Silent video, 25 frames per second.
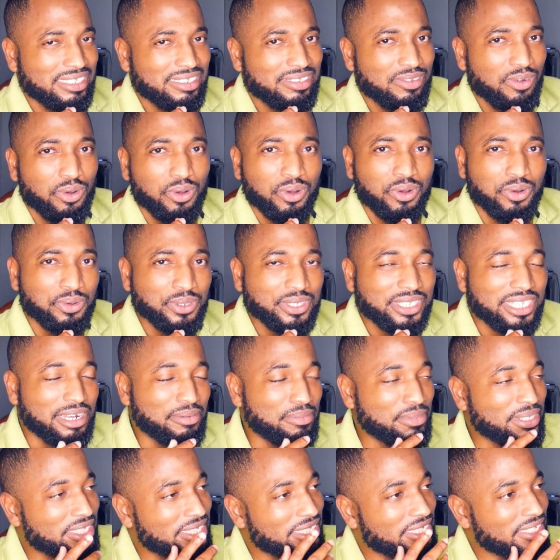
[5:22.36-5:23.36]
Or tell
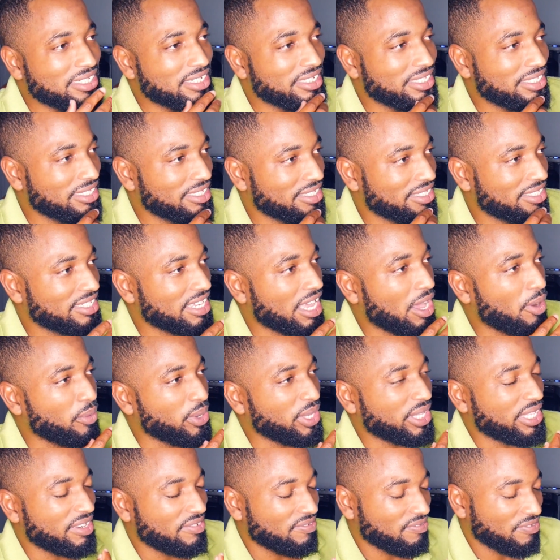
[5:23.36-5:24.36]
me, sir, I
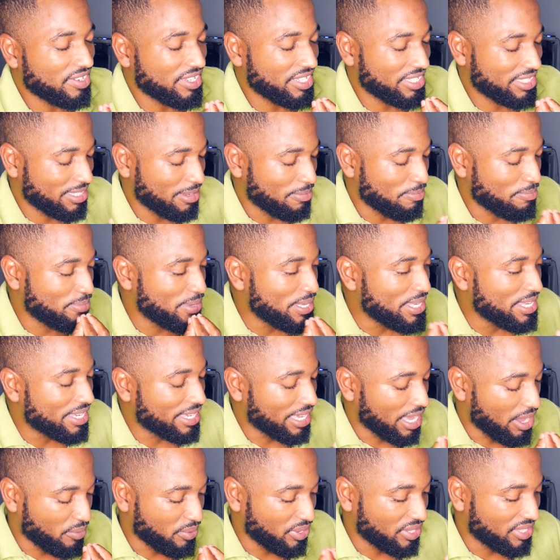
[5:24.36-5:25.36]
waited for it to
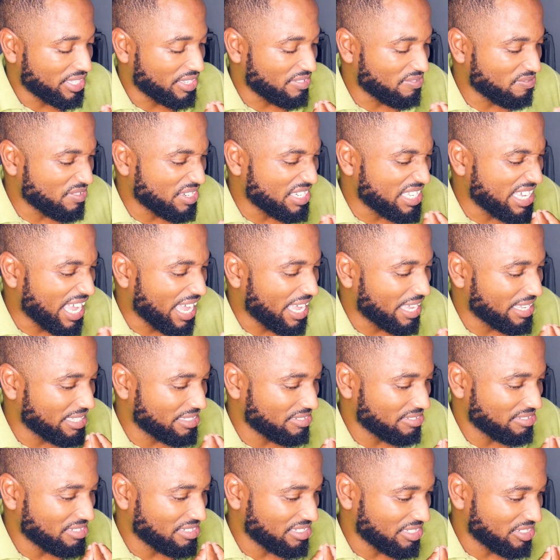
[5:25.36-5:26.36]
peak, I waited for the,
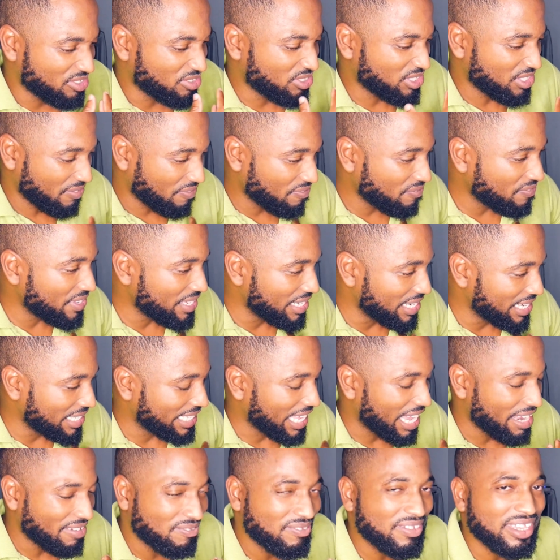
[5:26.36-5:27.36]
you know, to feel it.
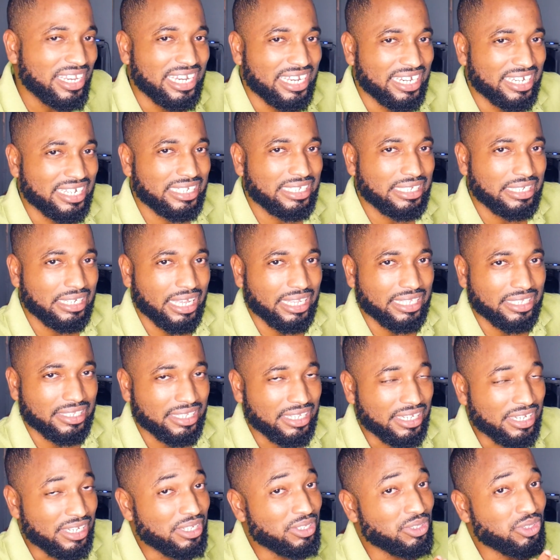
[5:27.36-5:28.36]
I ain't feeling it yet.
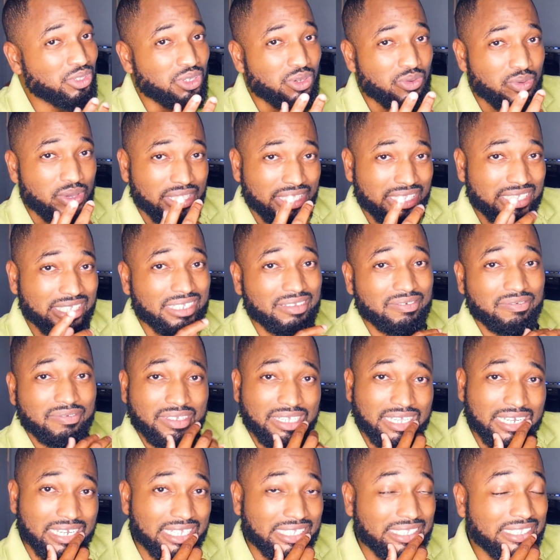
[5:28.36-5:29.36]
So you waiting to
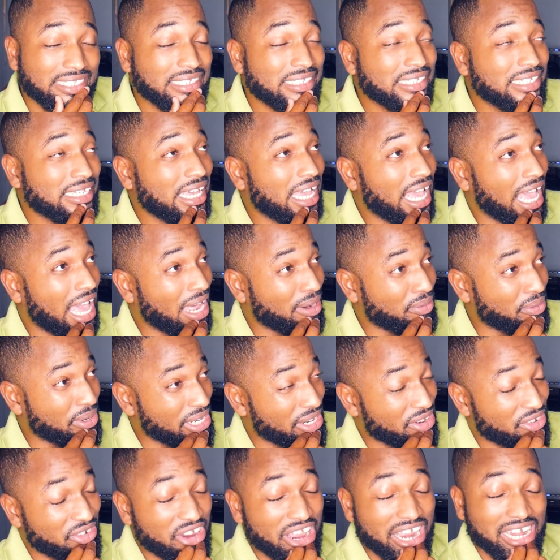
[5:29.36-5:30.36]
feel it, and when
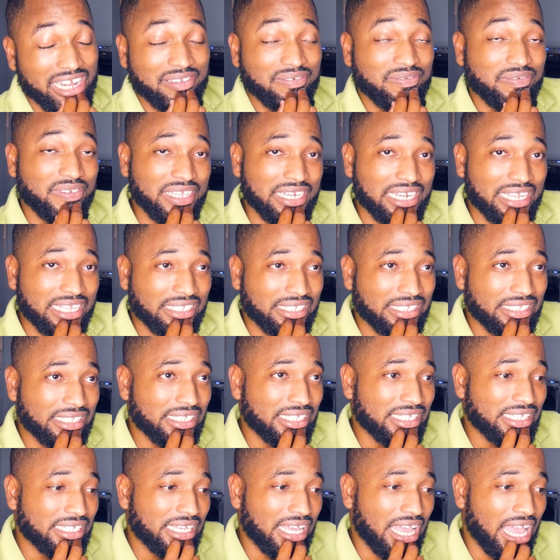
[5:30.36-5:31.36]
you really feel it,
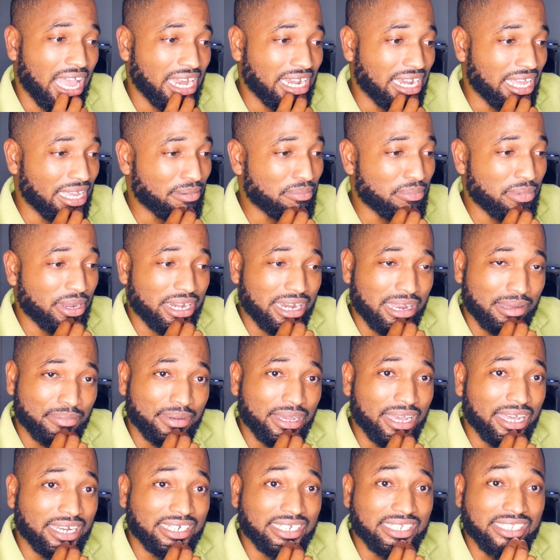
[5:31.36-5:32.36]
I like, brother
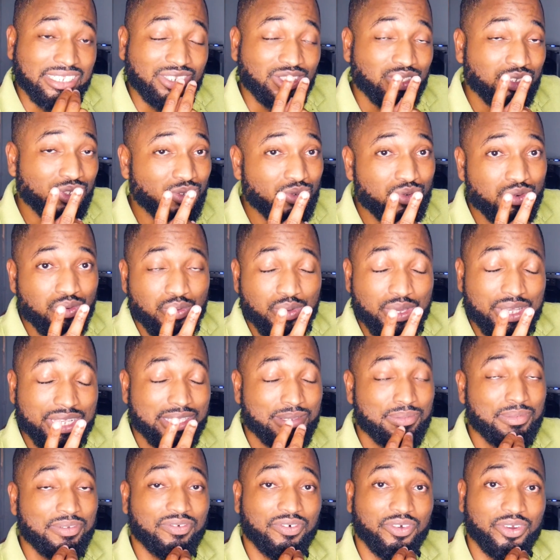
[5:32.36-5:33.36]
man, it's 2
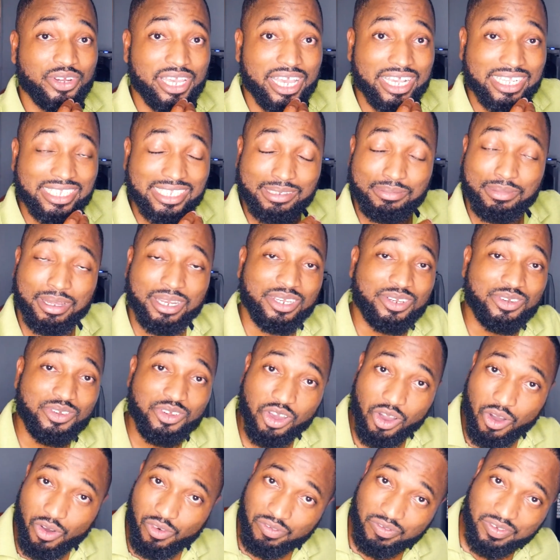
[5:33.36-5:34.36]
weeks before the exam and you
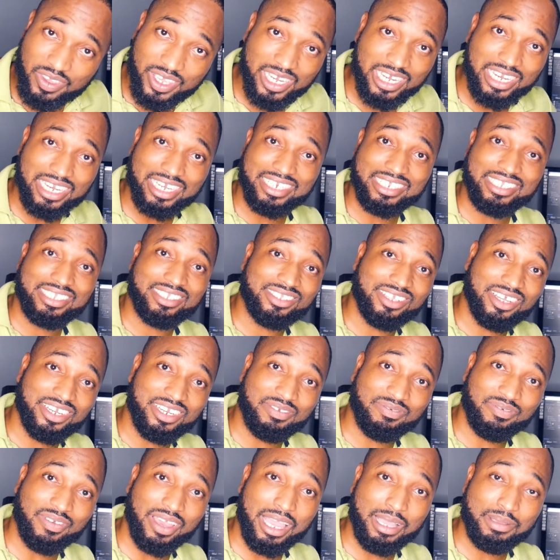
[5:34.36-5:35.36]
now feeling these
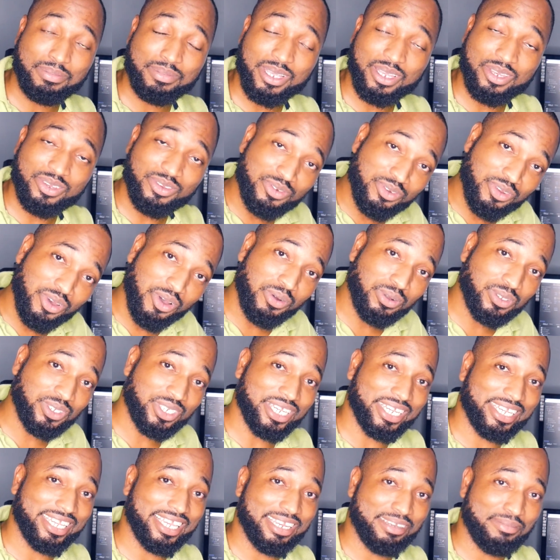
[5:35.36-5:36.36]
study vibes and you now
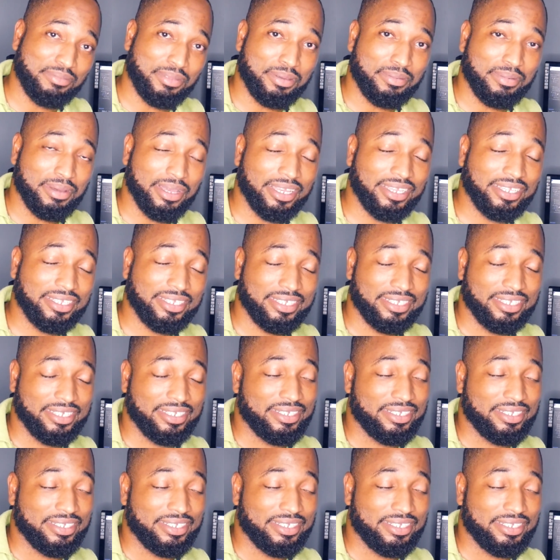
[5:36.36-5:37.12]
checking me, right?